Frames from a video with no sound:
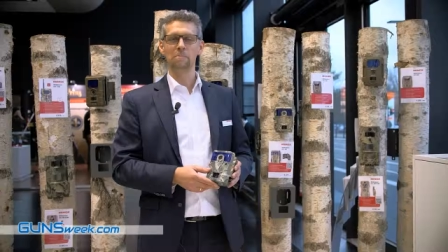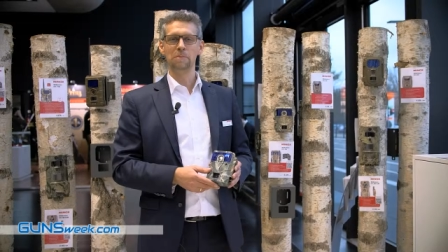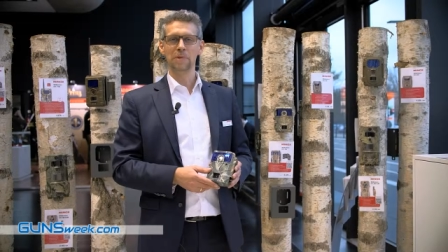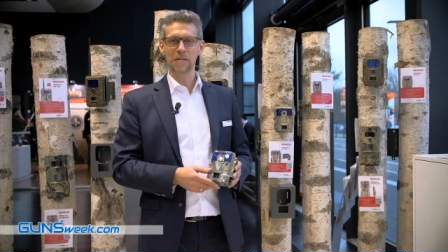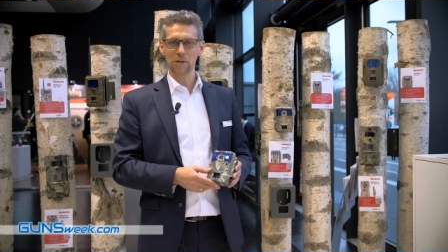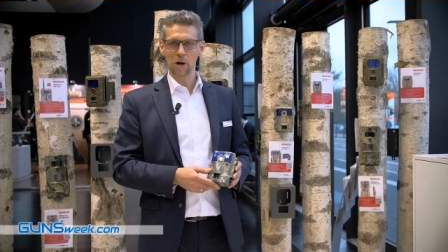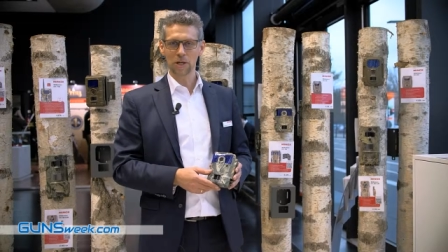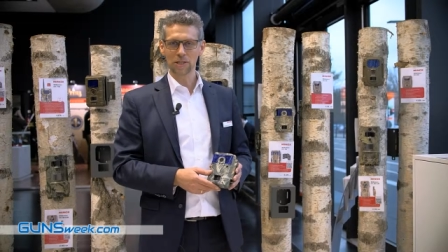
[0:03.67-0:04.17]

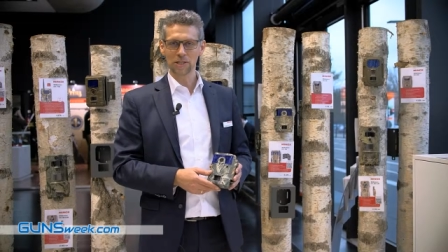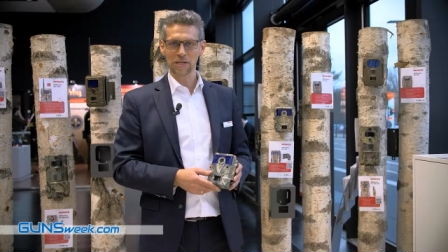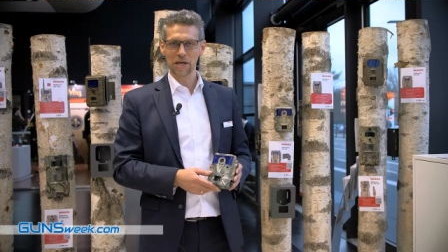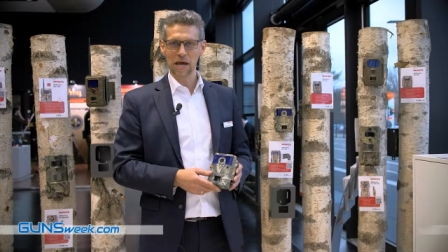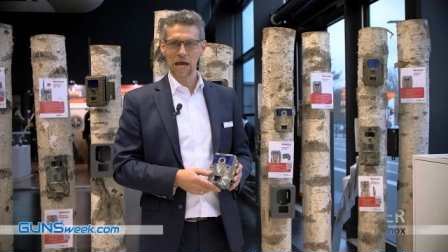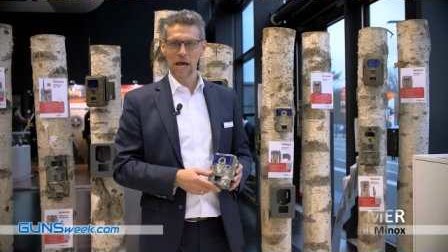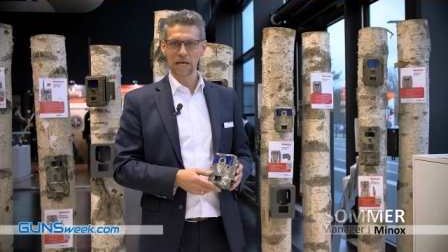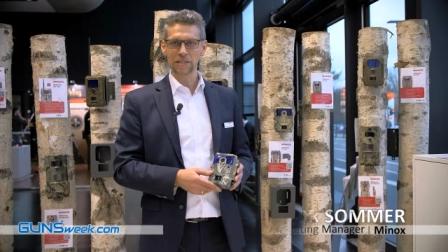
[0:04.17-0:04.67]
Minox
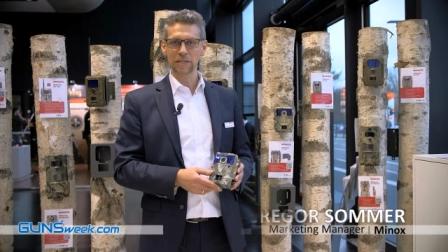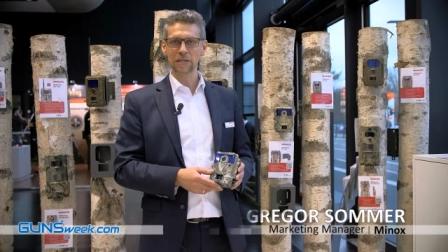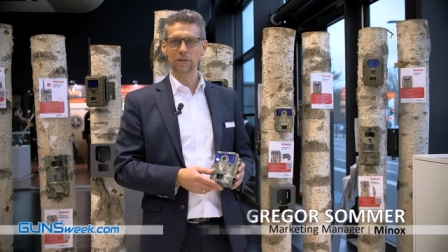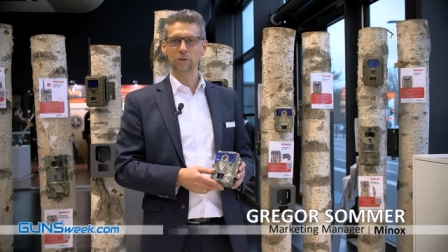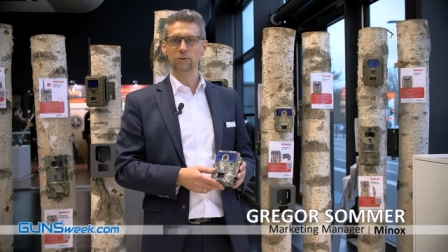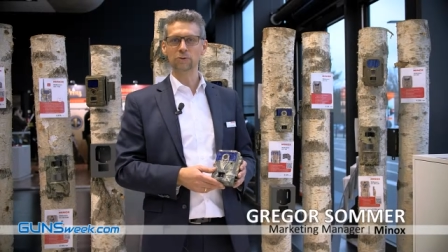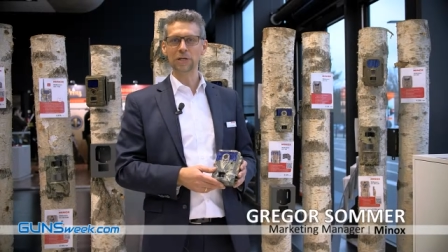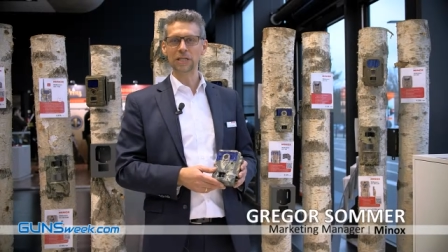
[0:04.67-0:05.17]
has
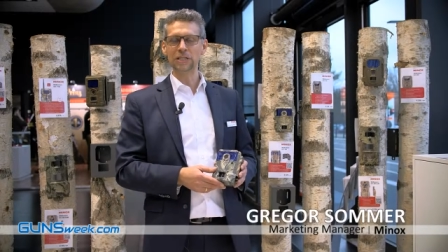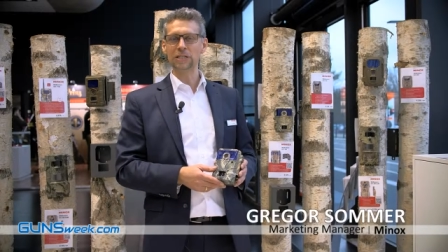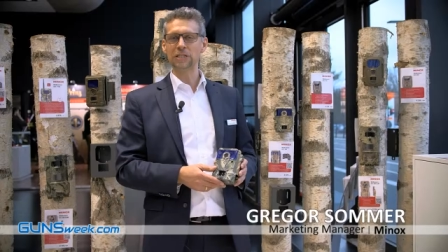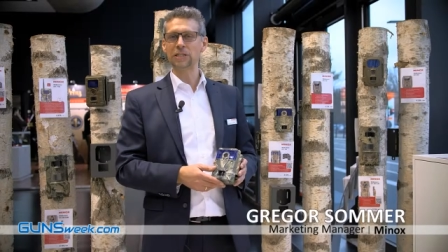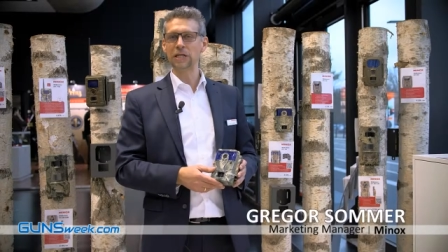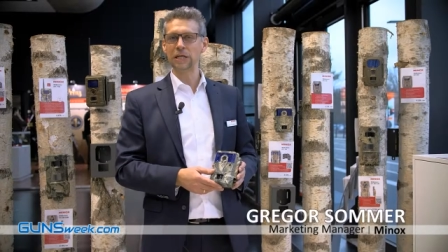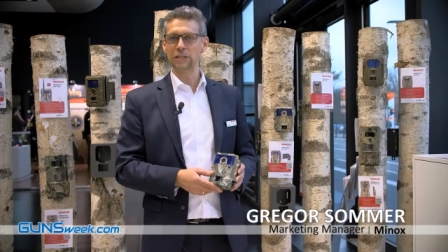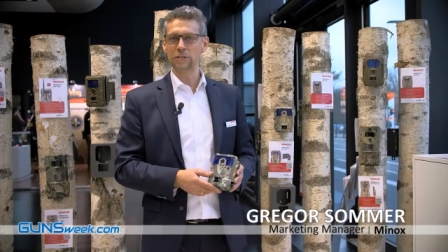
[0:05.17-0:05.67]

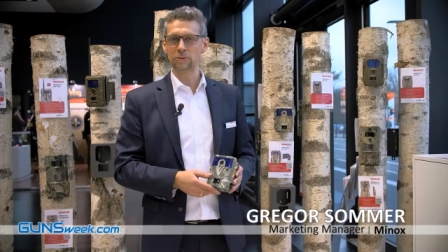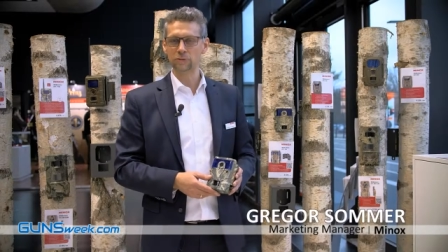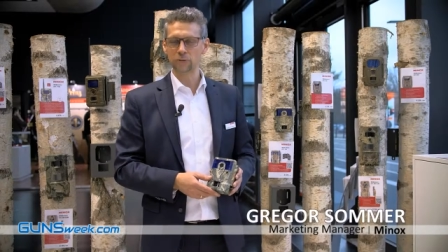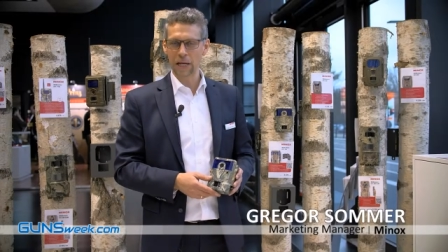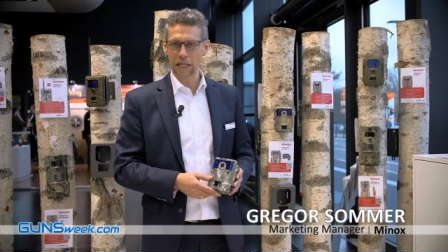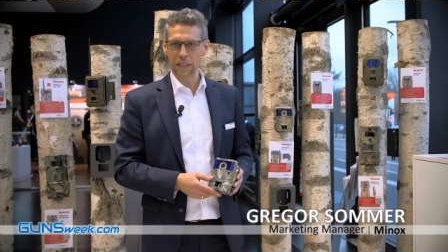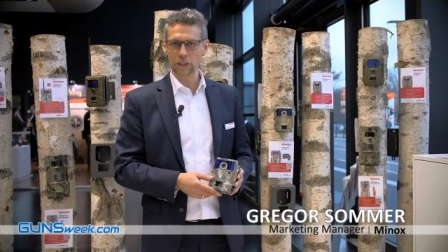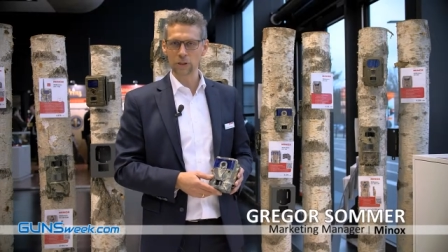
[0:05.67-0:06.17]
increased its
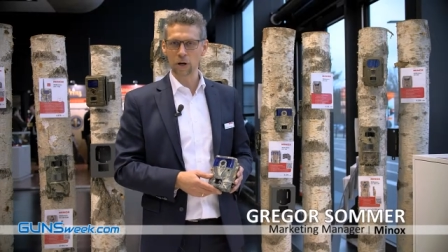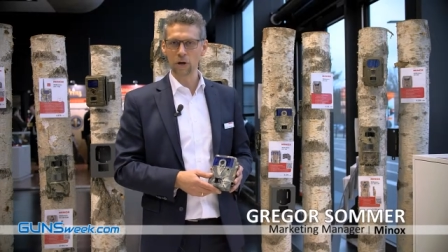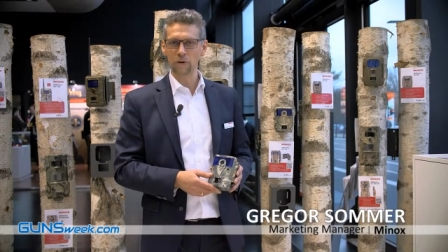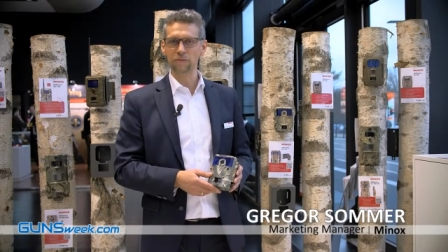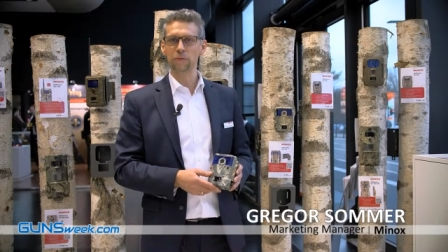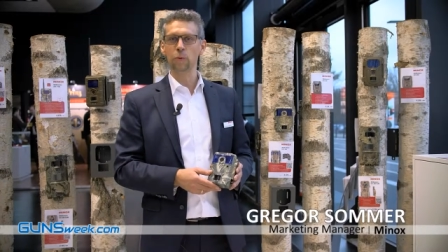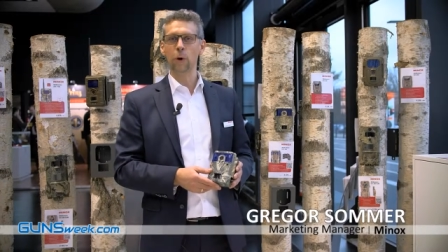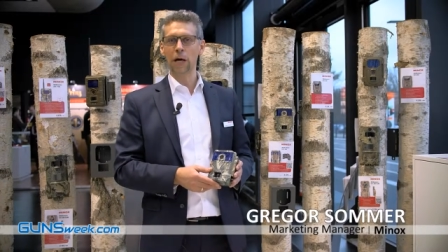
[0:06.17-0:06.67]
range
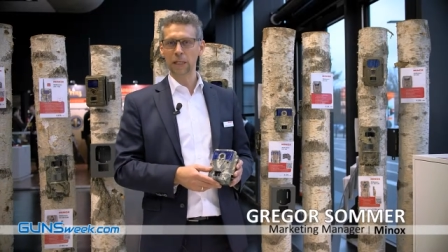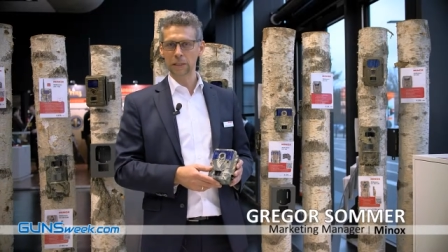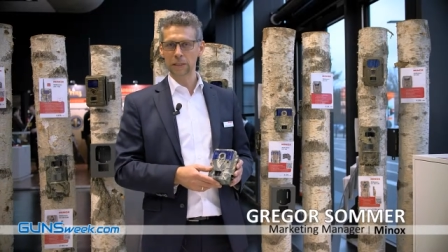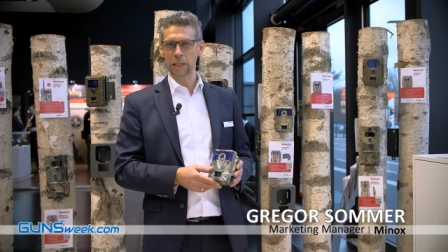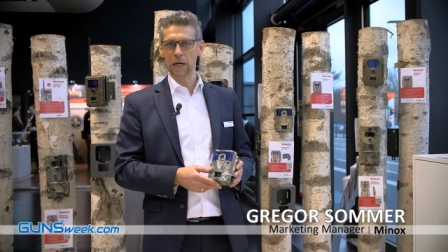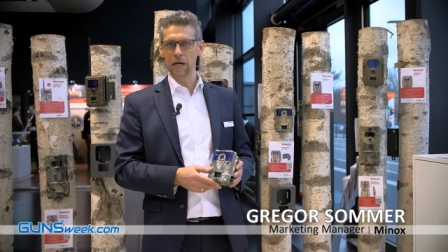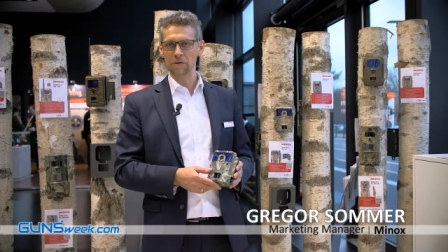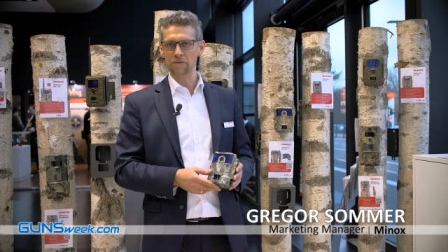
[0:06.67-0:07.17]
of
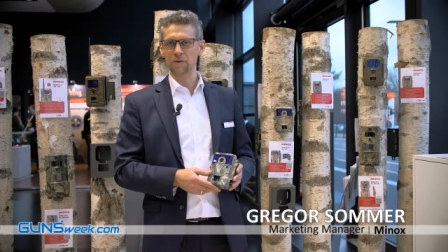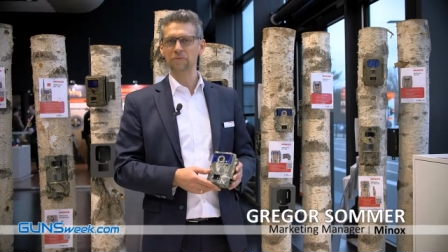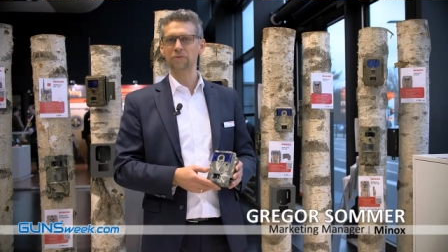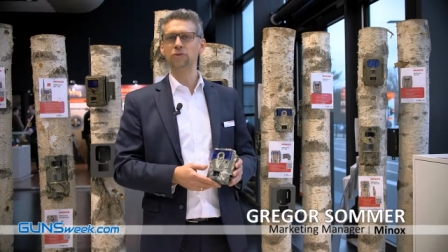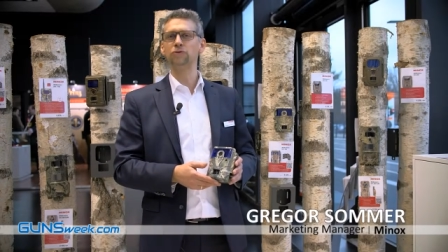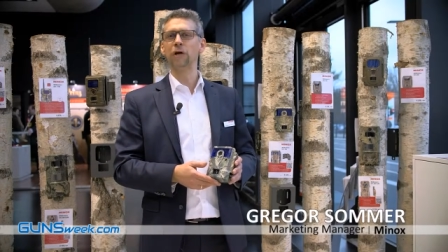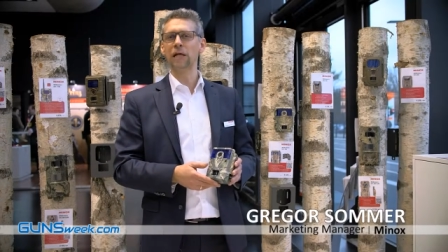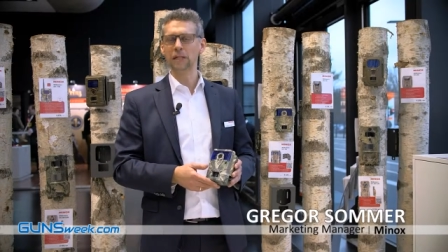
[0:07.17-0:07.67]
wildlife,
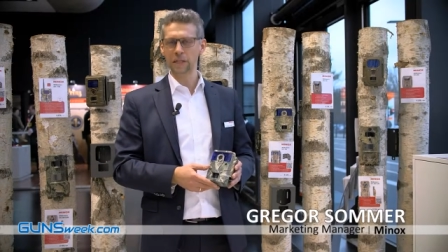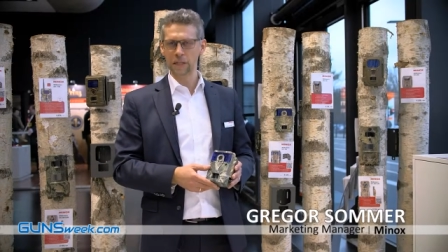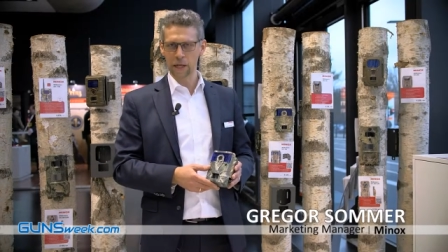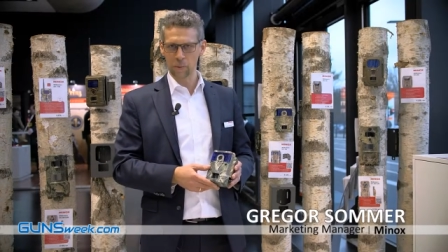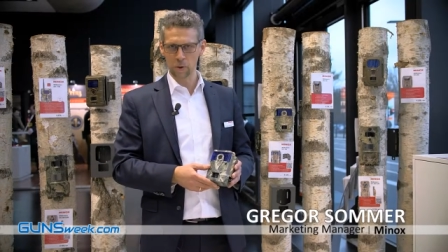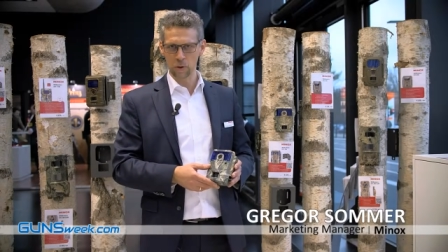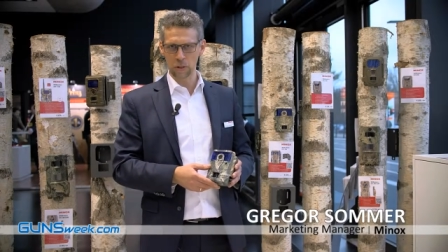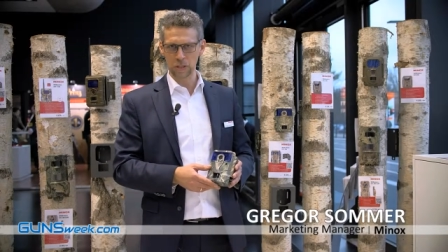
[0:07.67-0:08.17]
of trail
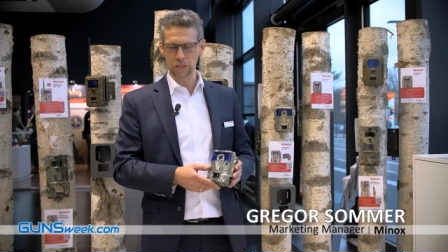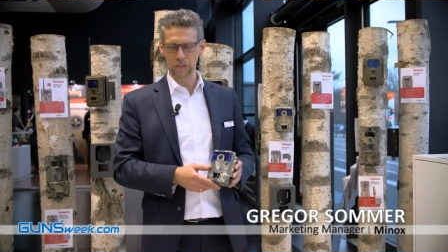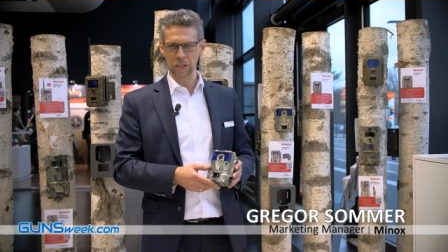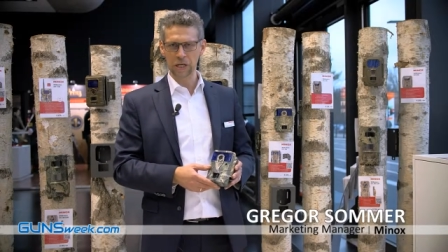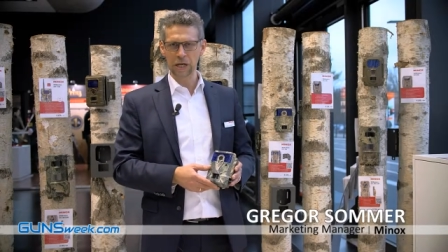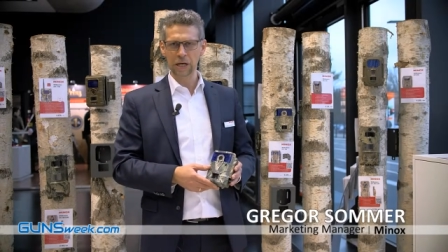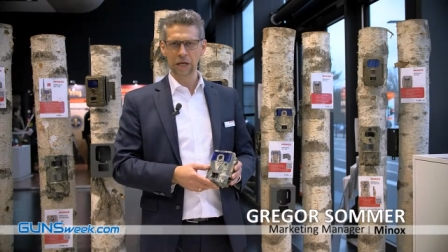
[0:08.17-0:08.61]
cameras.